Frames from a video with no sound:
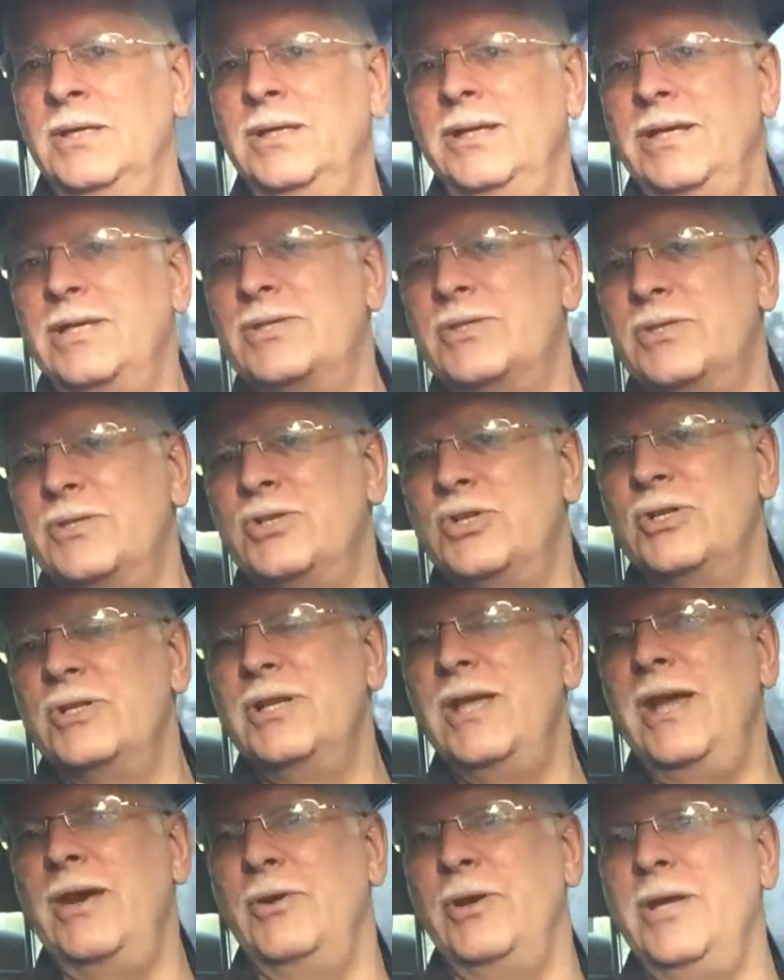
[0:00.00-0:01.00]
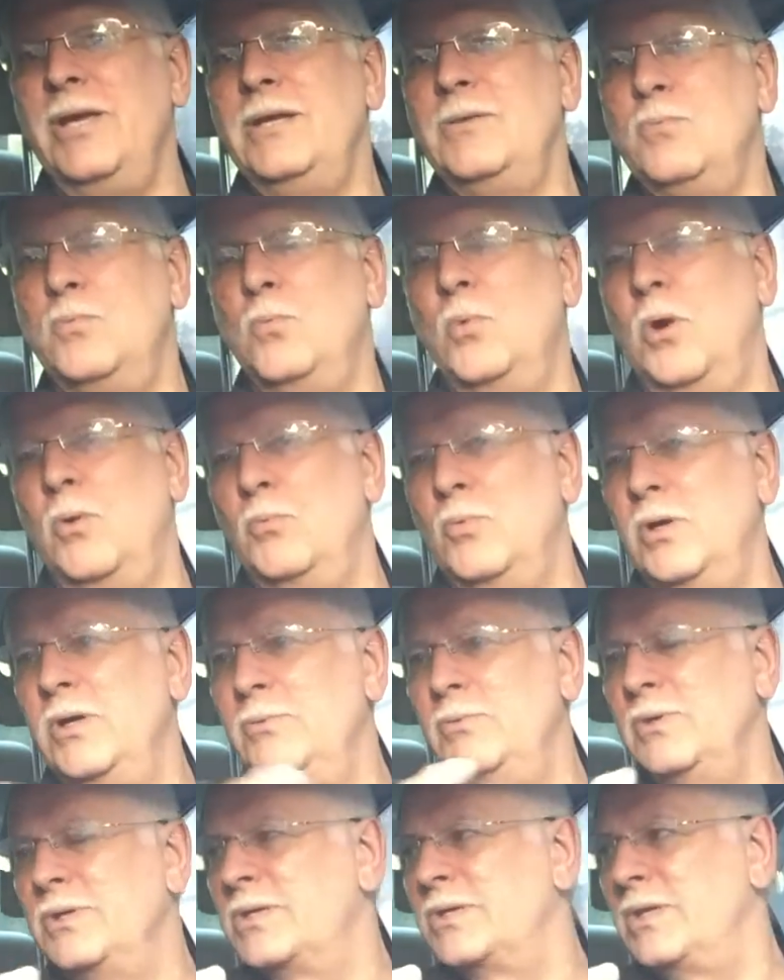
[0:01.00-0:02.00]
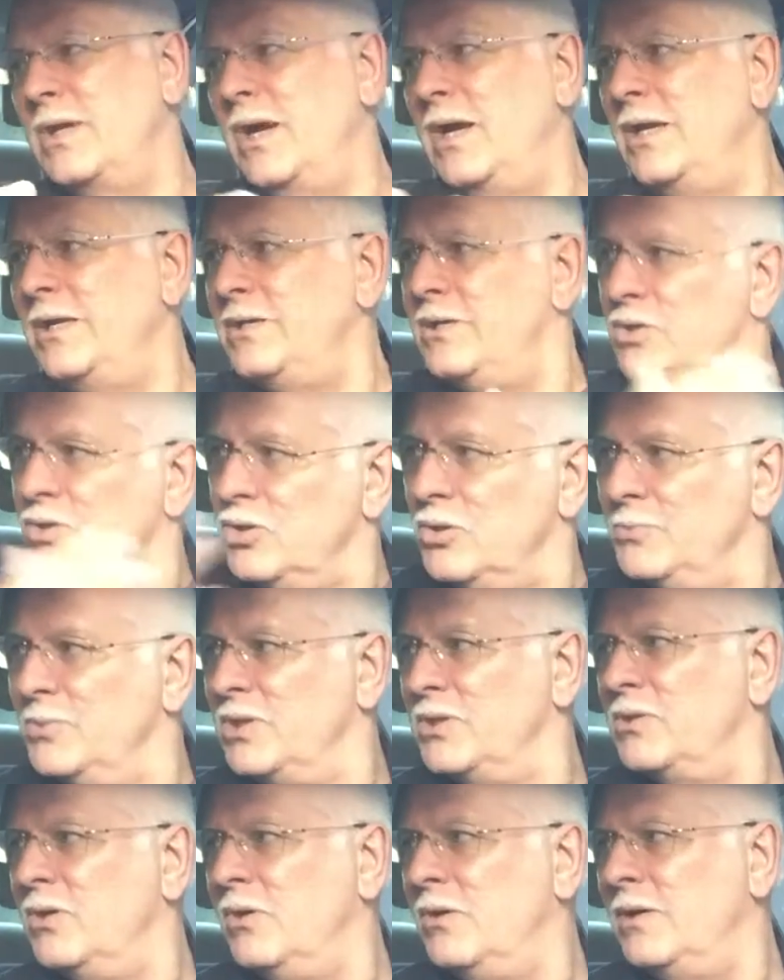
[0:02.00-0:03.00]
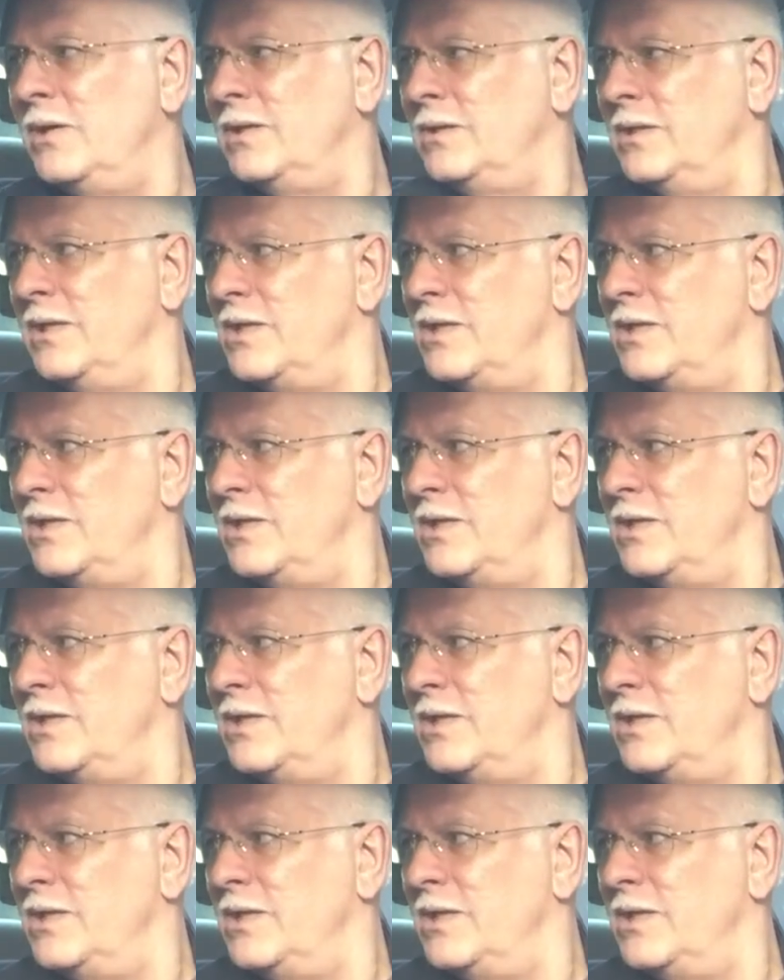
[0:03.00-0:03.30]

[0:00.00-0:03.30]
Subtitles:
It's generic, what we would say, humankind.